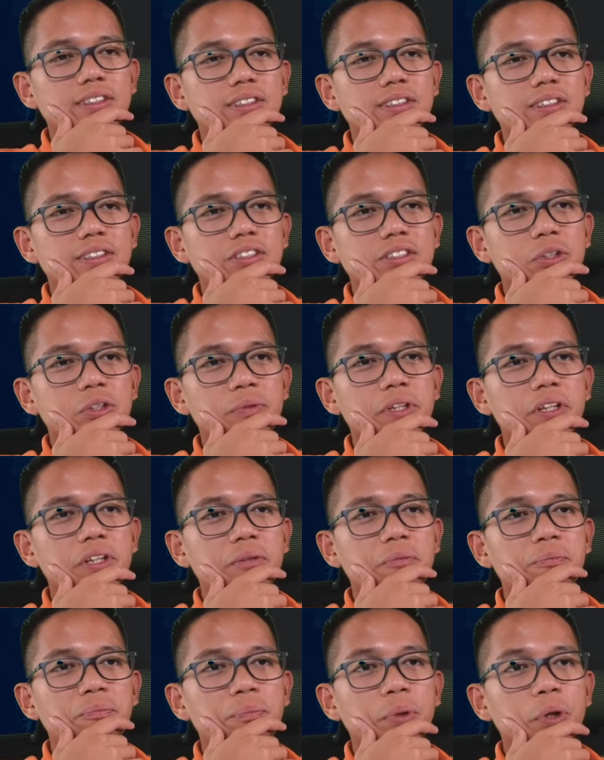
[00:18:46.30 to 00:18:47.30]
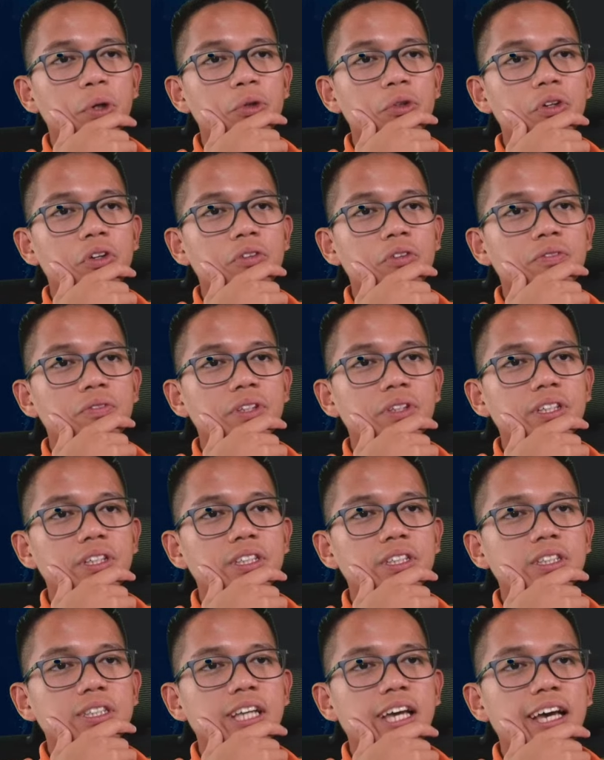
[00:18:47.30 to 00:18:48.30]
So meaning both of
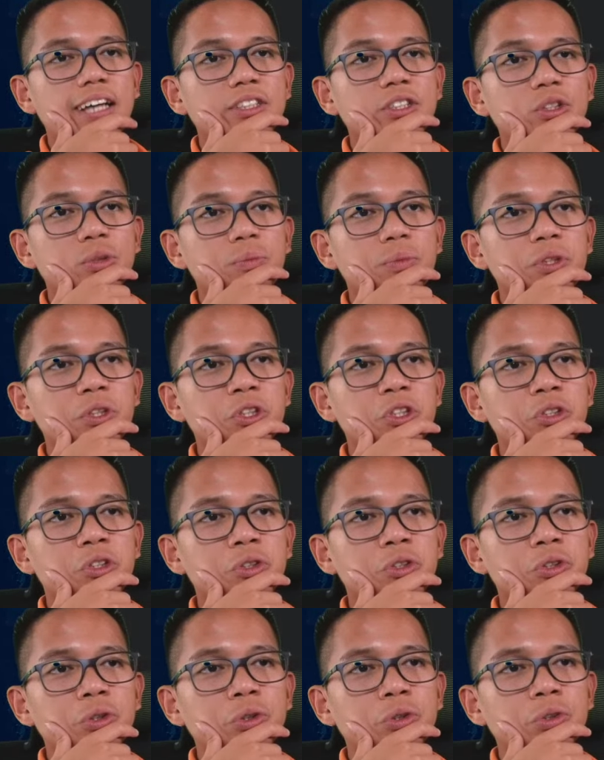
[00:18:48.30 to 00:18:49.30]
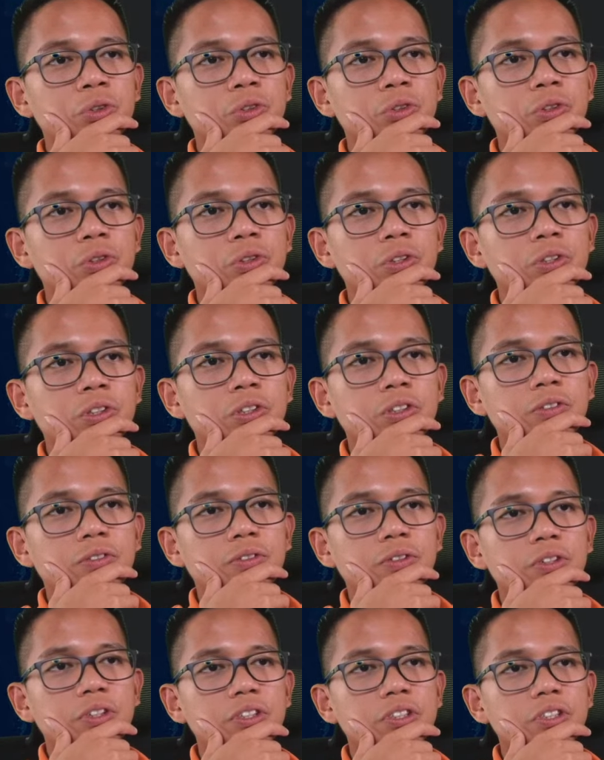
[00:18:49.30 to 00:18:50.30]
these has to be true
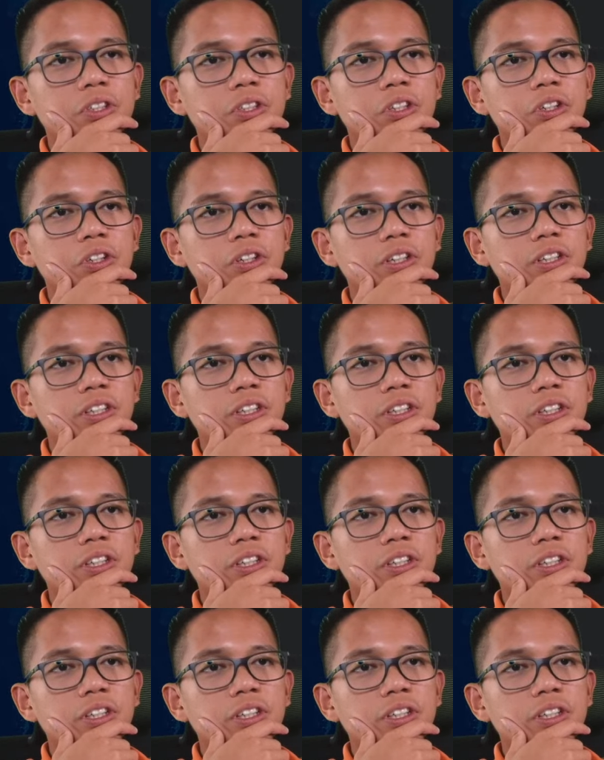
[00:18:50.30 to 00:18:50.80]
for it to go in